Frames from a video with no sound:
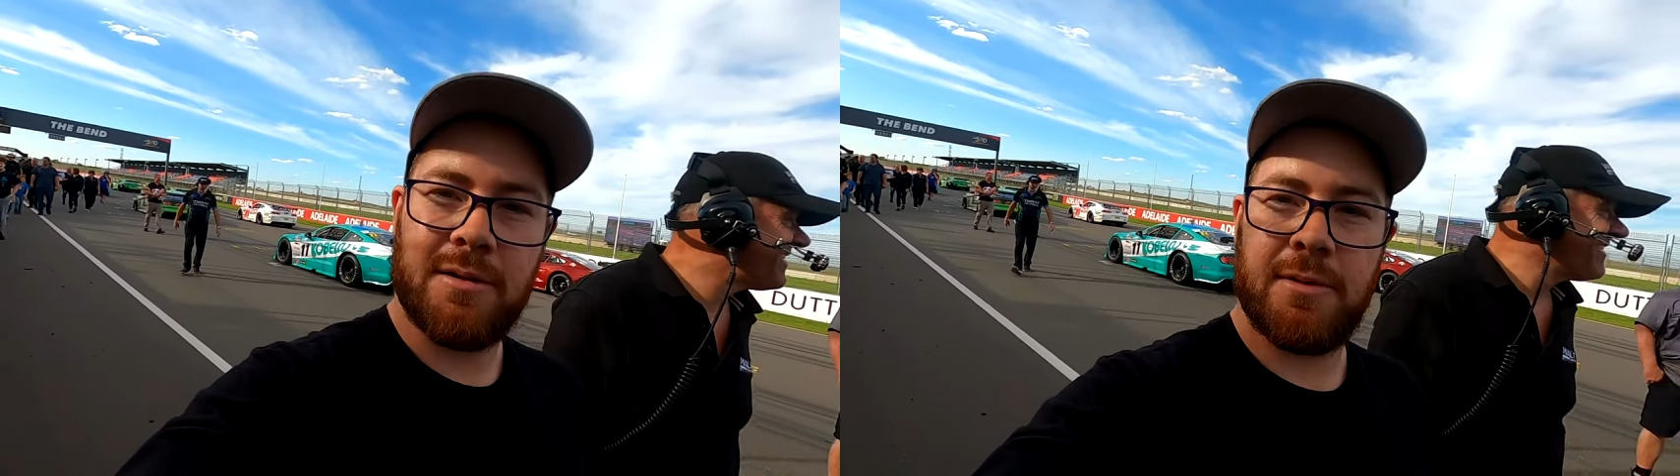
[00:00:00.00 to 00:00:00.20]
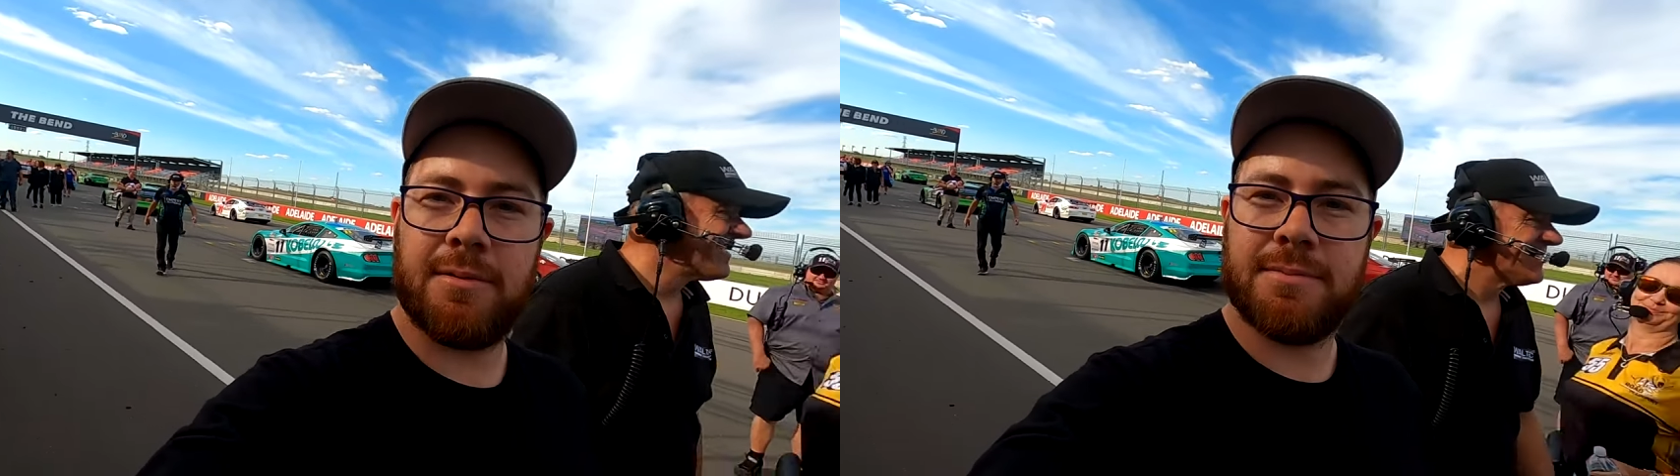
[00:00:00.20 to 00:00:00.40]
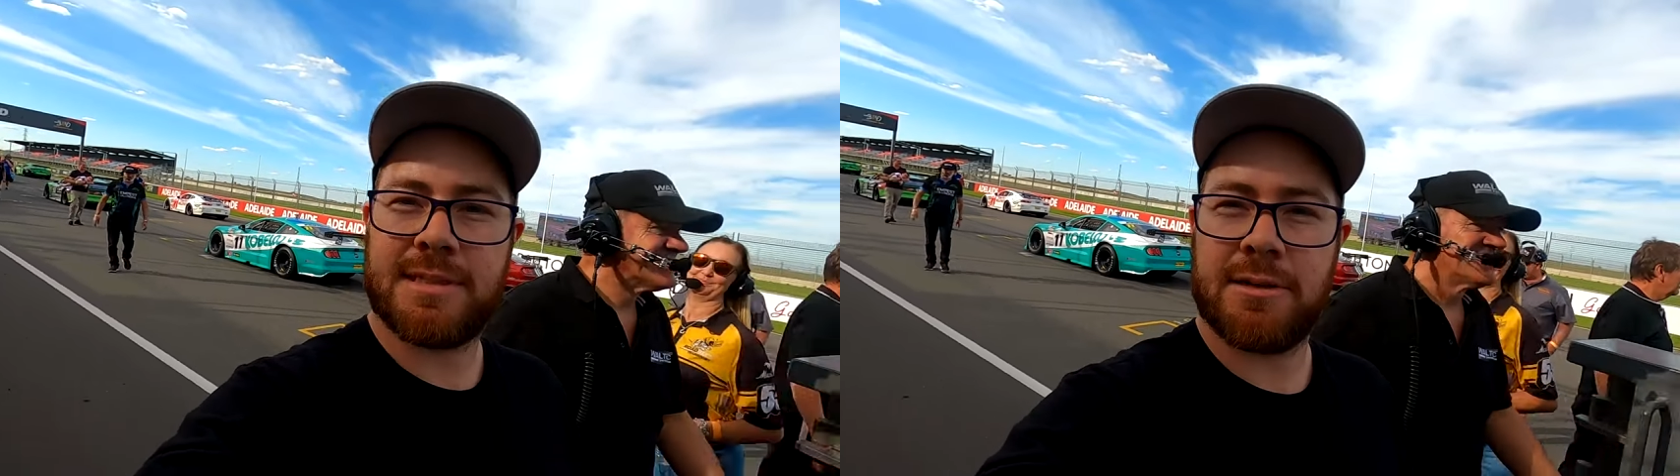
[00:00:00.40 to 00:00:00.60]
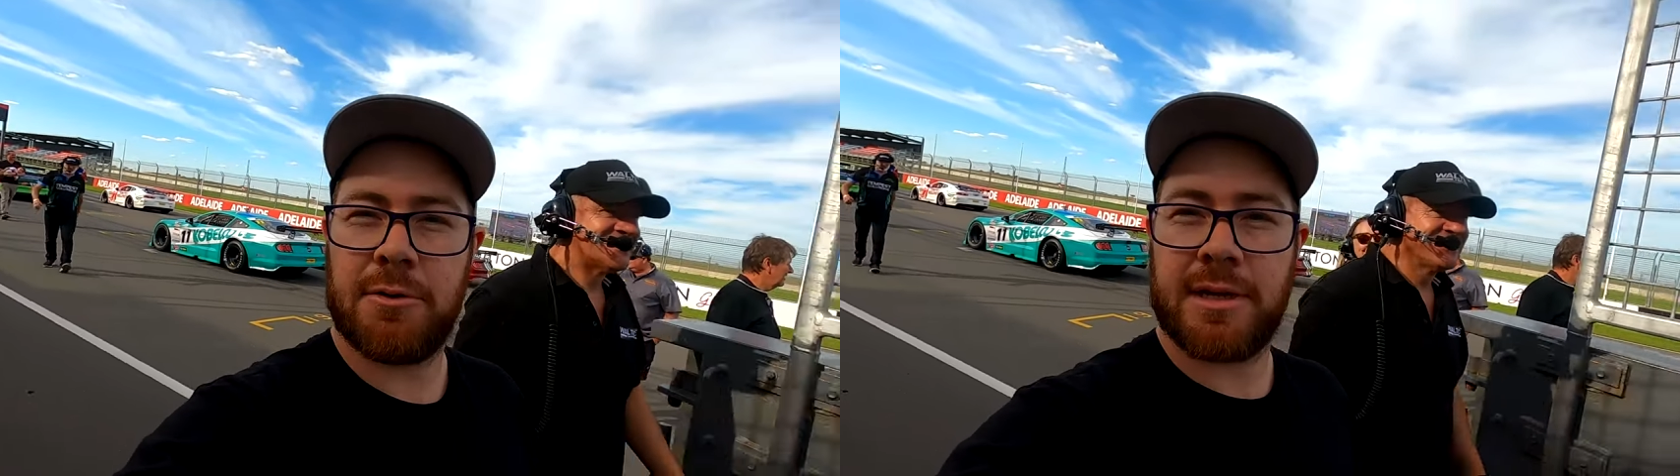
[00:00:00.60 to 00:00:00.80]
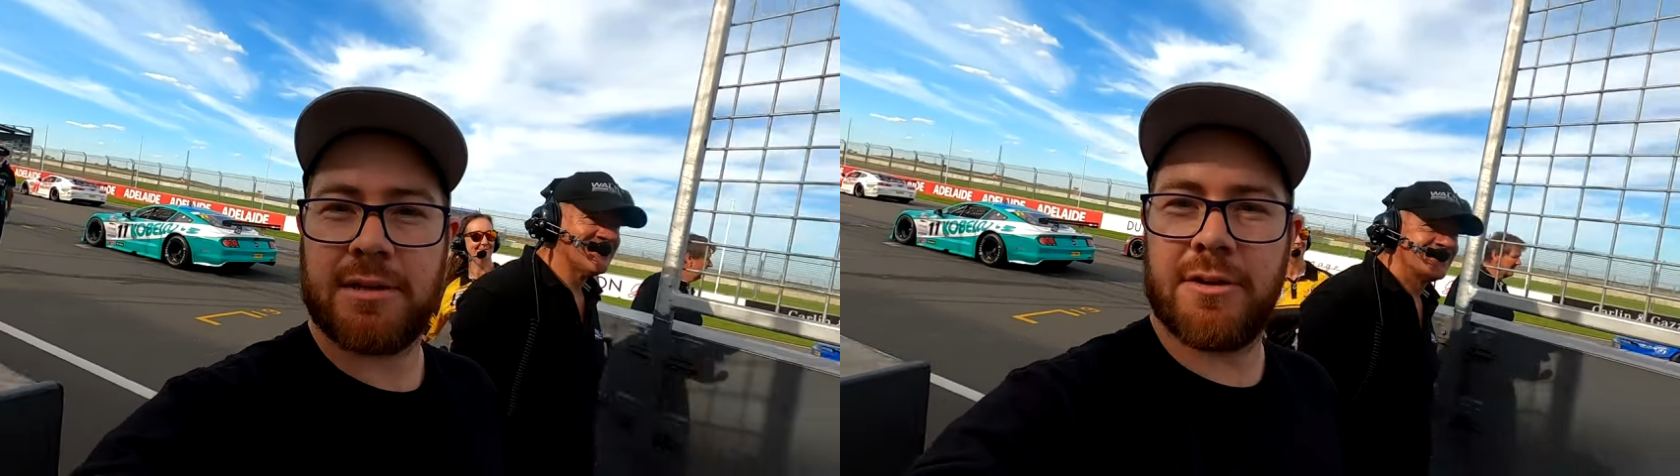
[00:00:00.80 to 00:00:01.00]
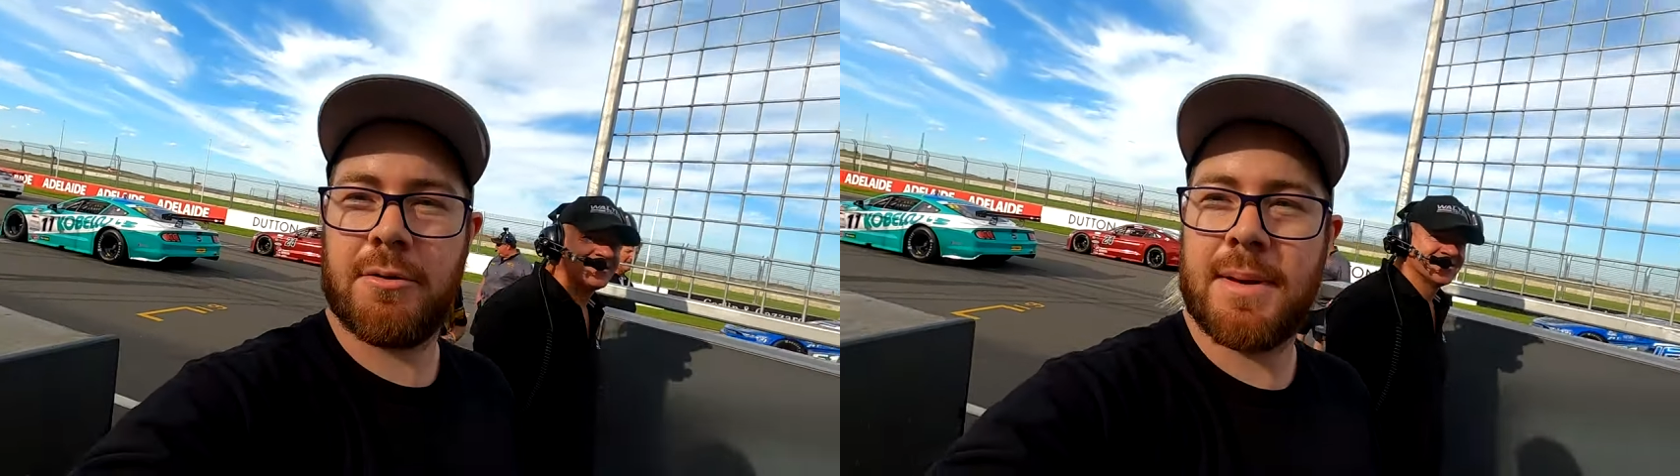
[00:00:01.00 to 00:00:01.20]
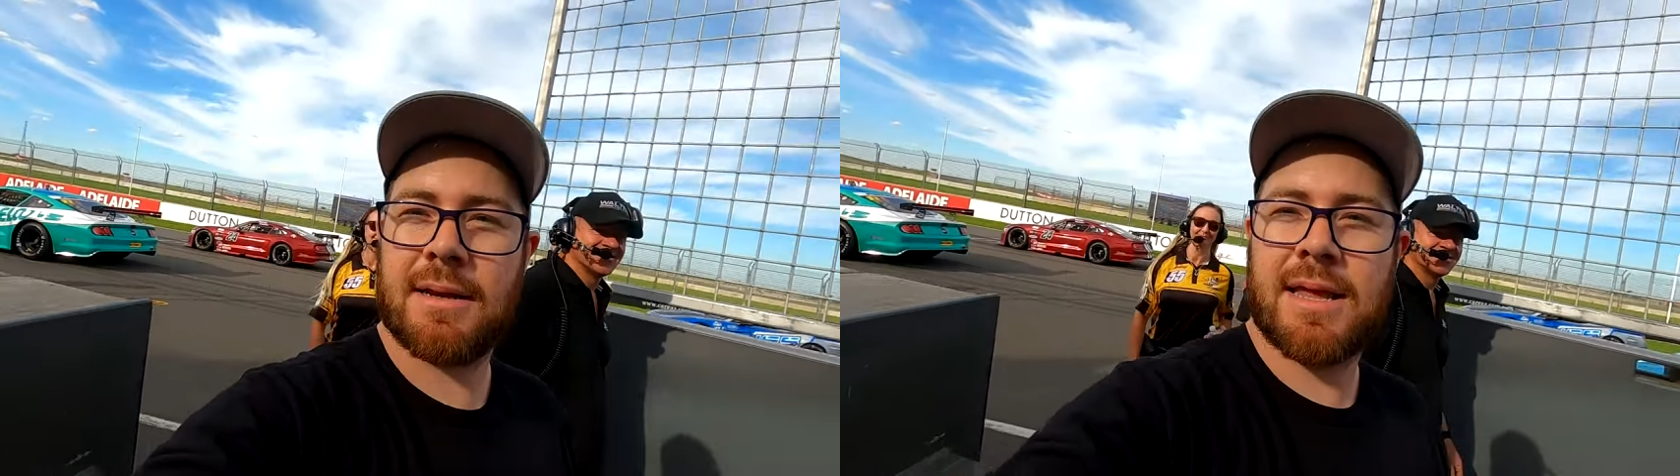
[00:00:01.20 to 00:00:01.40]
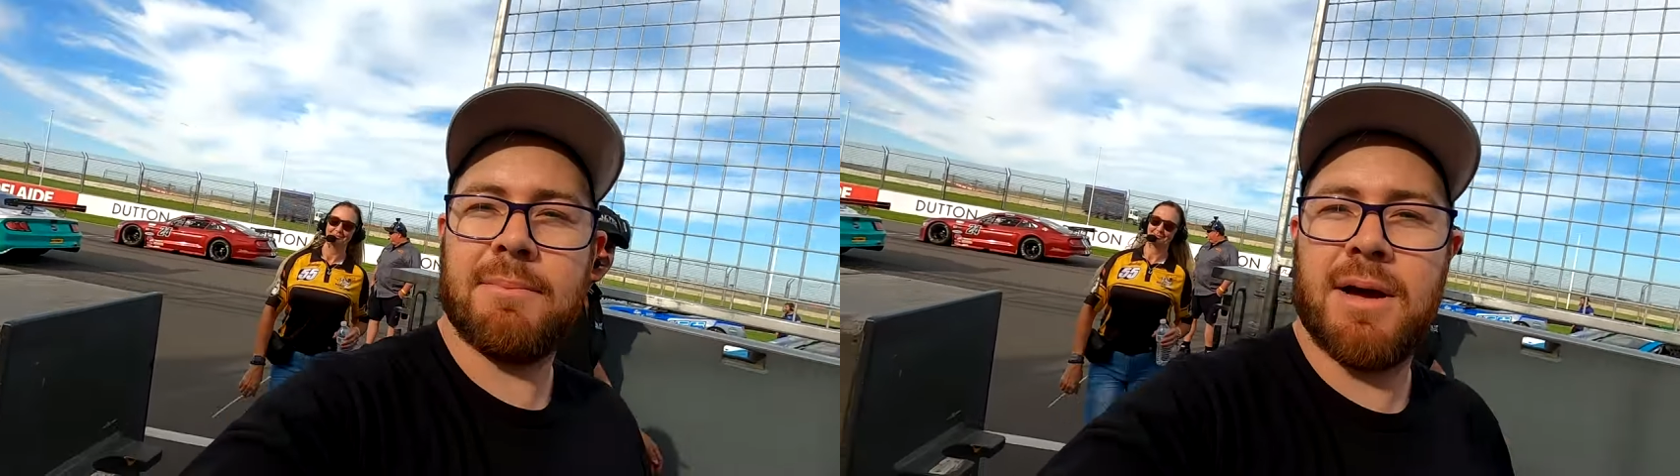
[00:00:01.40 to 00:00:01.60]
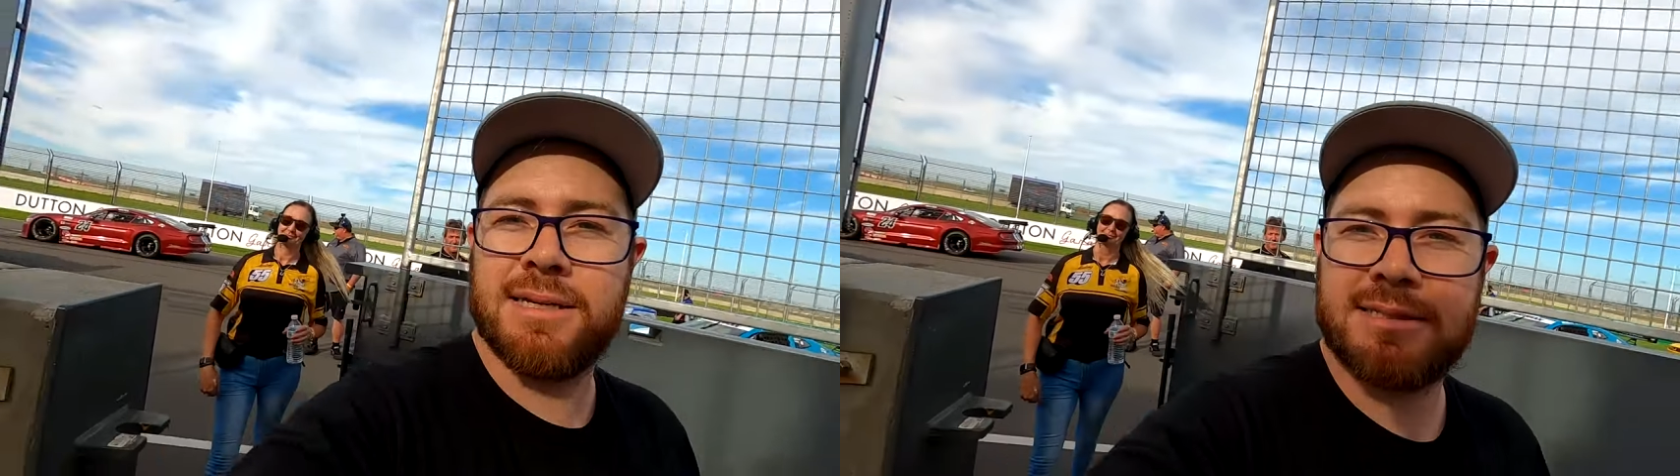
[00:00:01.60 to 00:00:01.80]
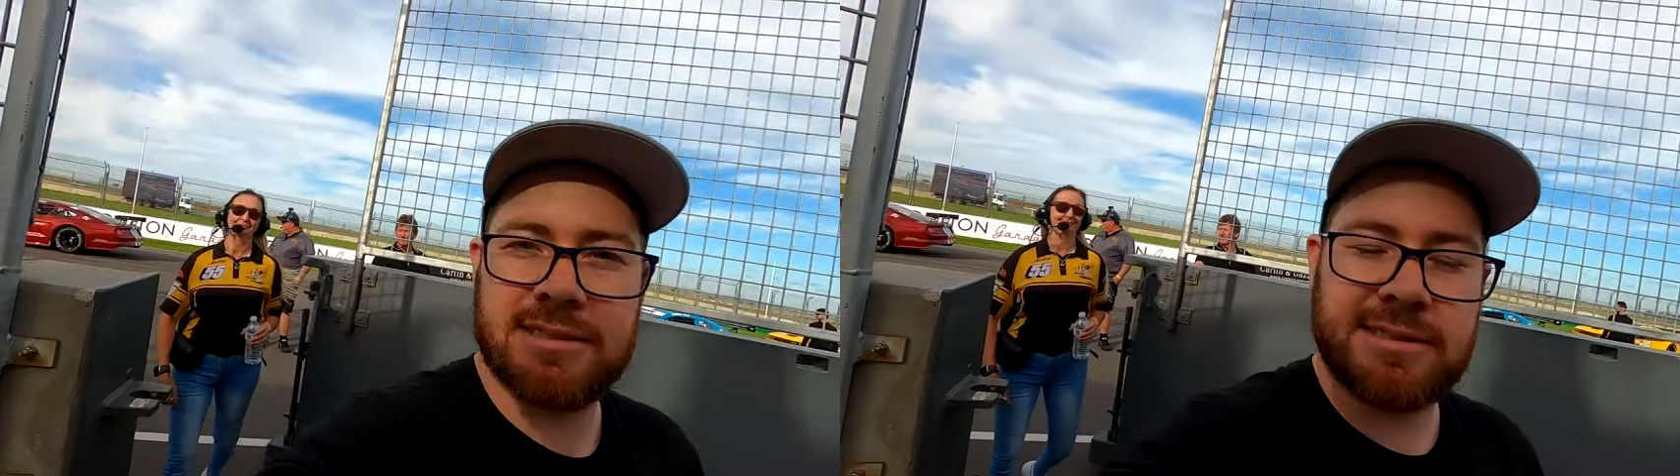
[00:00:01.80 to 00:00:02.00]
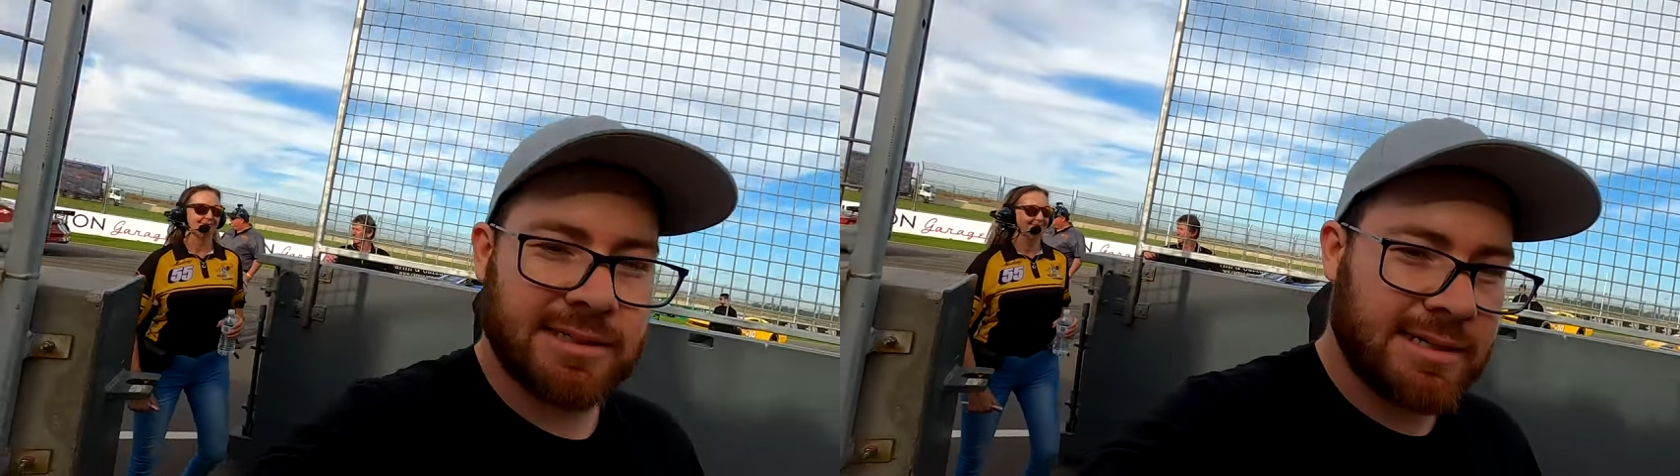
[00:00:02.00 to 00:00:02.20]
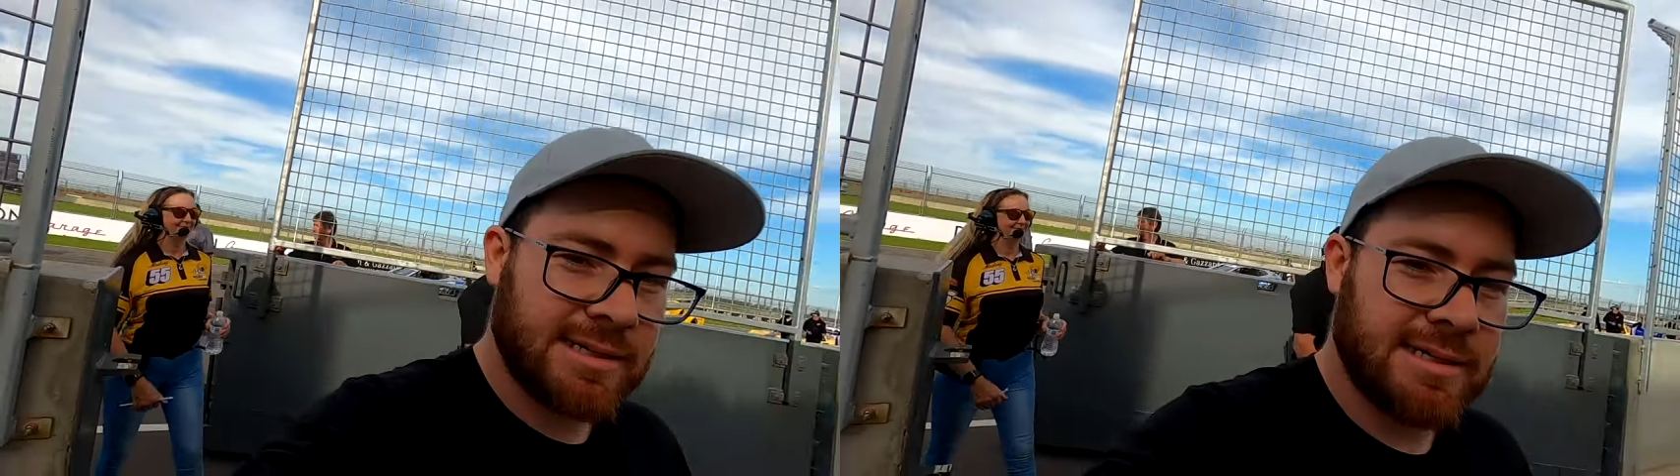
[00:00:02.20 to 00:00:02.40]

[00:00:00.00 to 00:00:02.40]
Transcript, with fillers: well, see what we can do about that Masters.